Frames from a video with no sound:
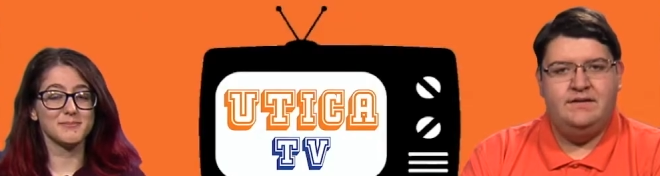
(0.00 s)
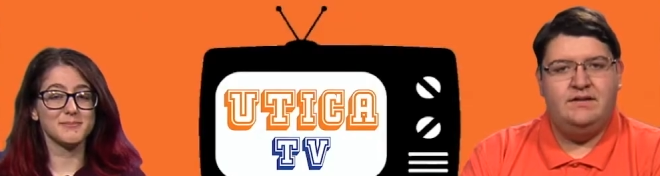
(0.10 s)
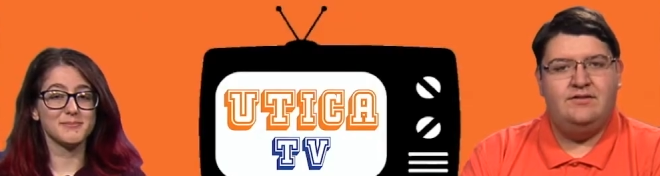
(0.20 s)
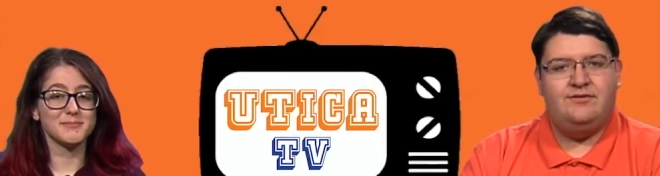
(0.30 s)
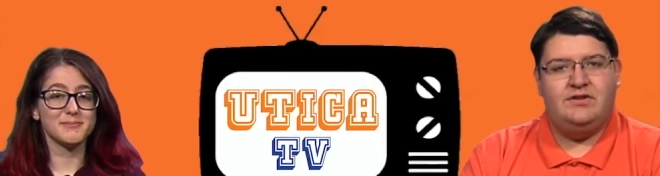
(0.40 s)

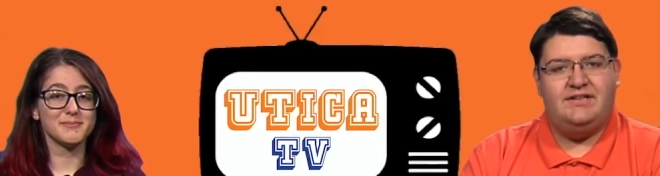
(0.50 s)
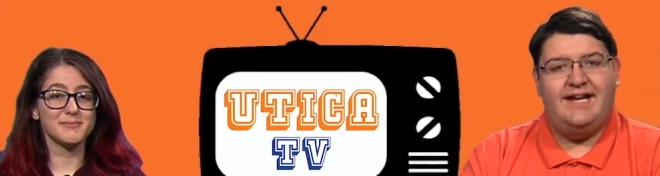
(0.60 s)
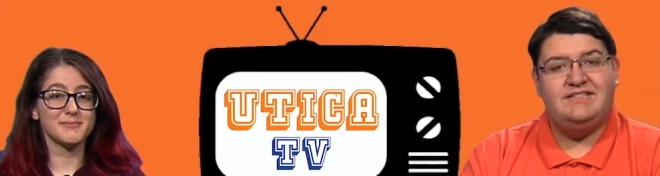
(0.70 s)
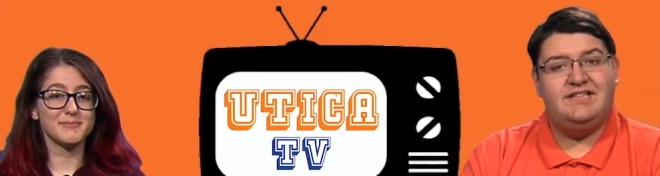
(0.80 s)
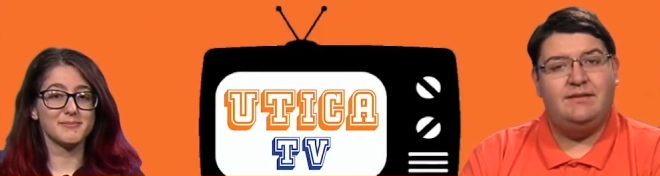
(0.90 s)
Speaker 1: For the
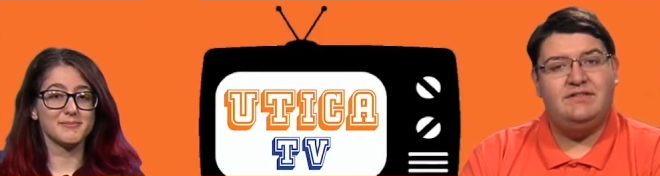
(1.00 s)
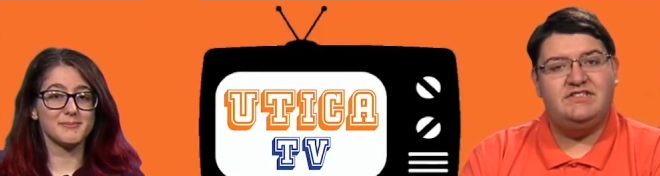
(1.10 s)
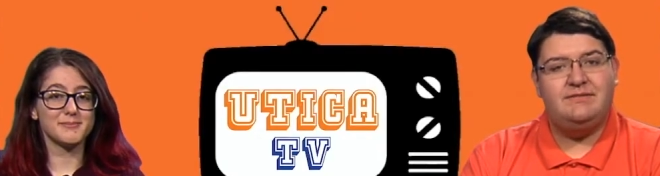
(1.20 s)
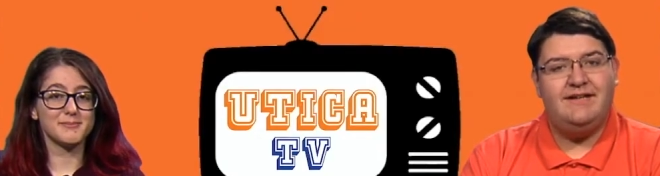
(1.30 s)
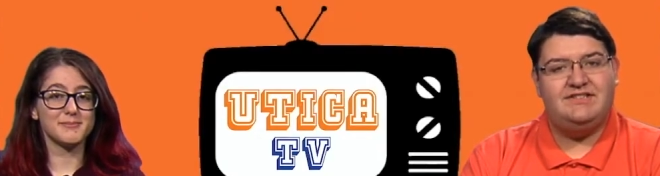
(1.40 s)
last time this
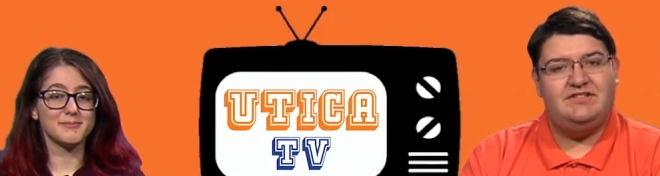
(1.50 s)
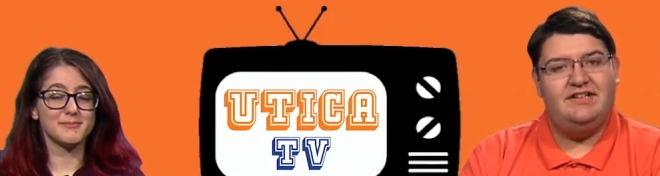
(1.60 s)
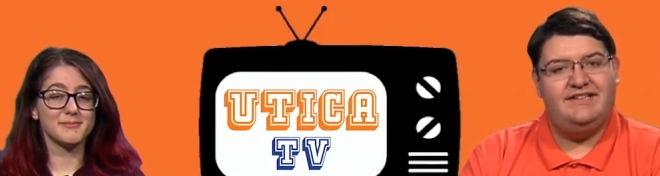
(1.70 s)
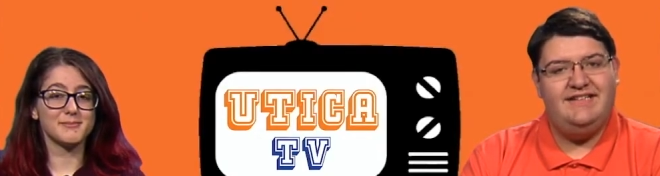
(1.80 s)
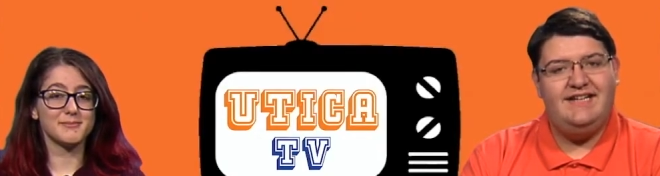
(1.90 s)
semester, the
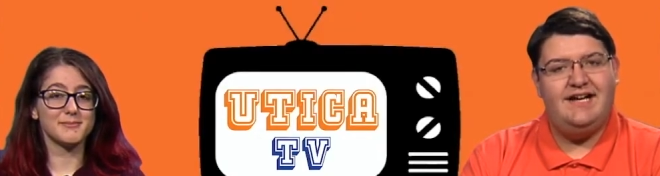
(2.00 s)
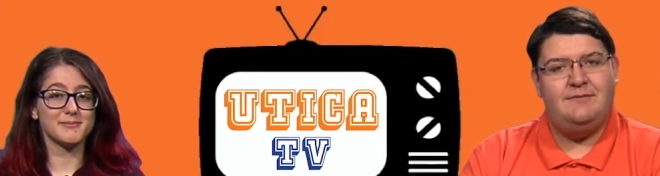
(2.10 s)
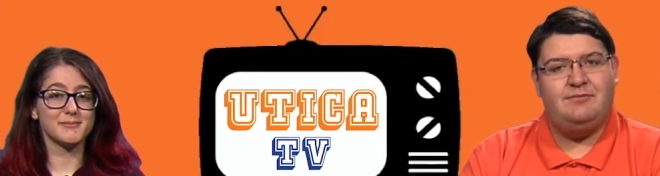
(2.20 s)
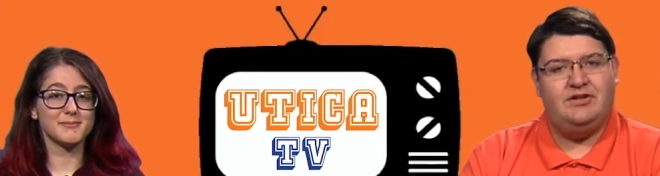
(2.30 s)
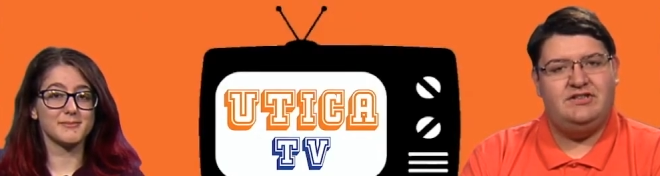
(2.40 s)
DEI
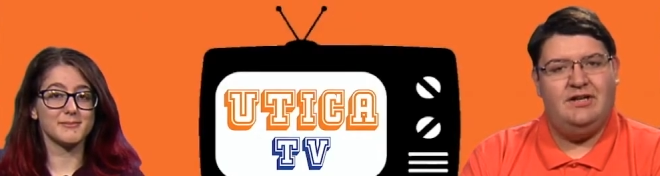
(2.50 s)
Book Club